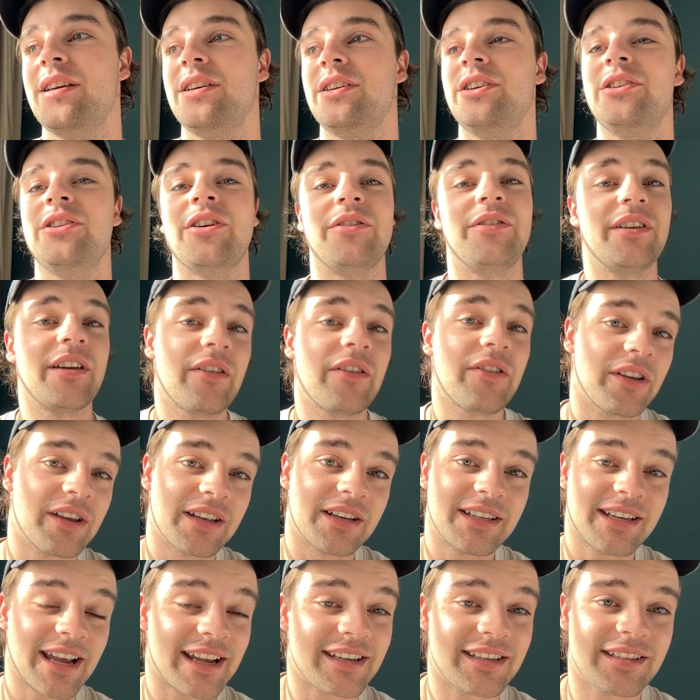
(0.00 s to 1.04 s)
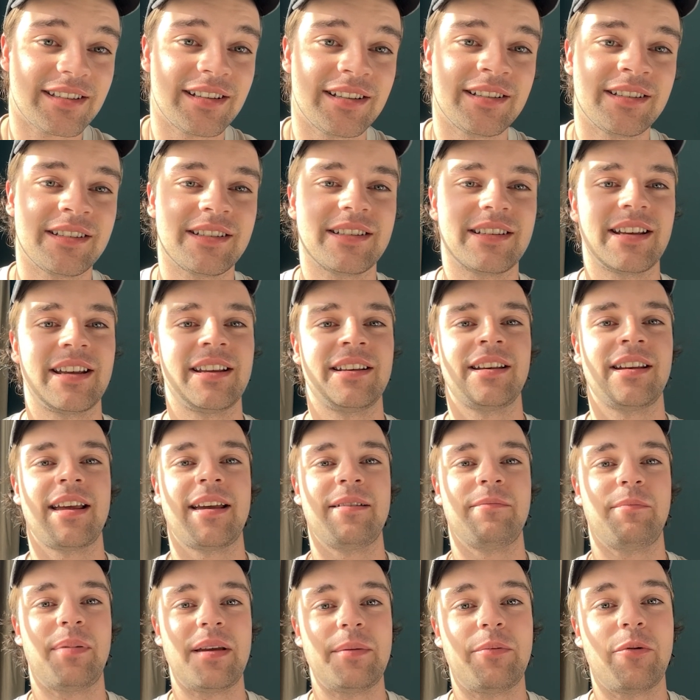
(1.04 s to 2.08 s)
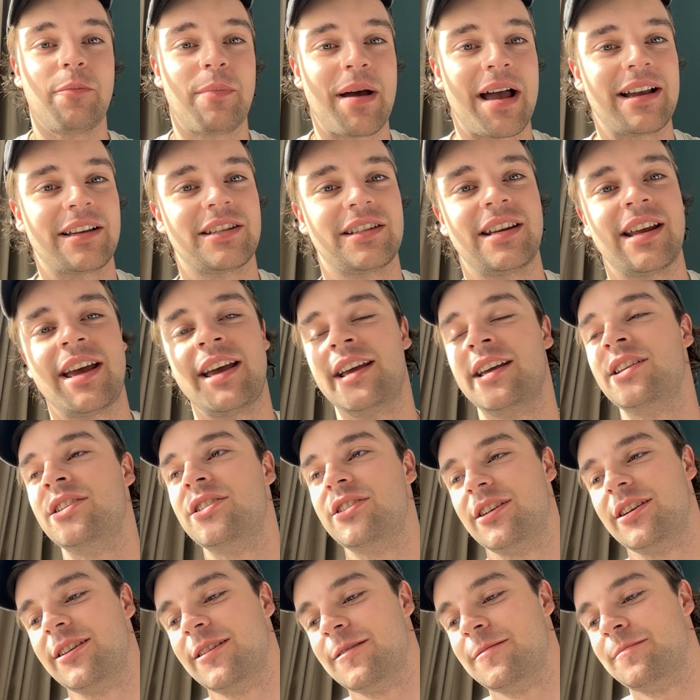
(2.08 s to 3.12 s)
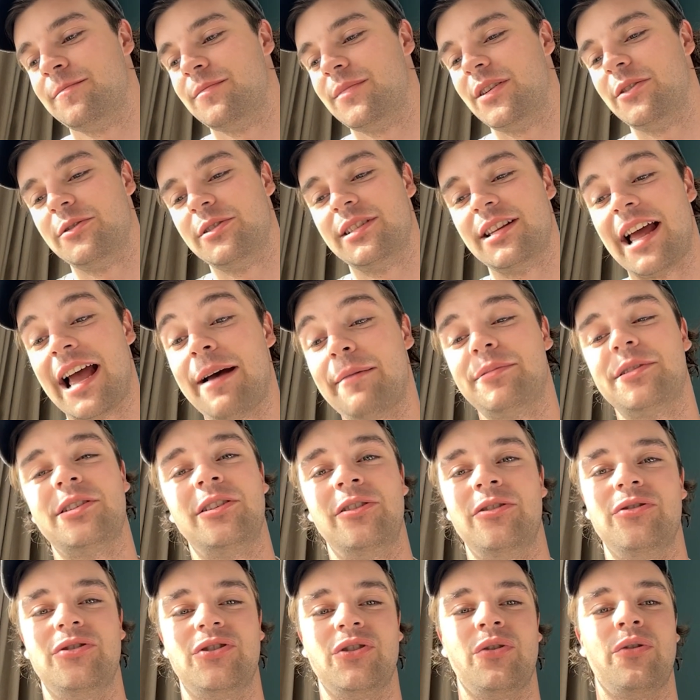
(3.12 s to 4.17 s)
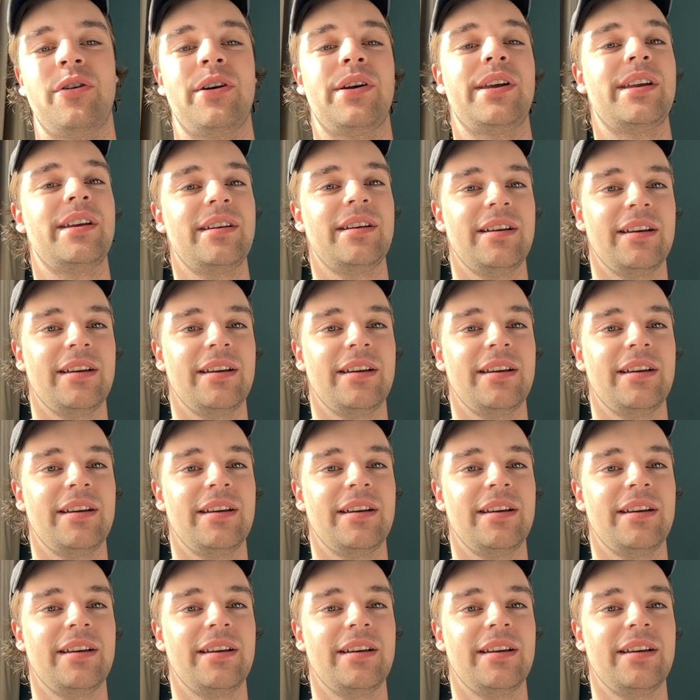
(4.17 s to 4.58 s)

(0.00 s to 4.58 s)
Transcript: the other contestants and people backstage. It was an absolute joy.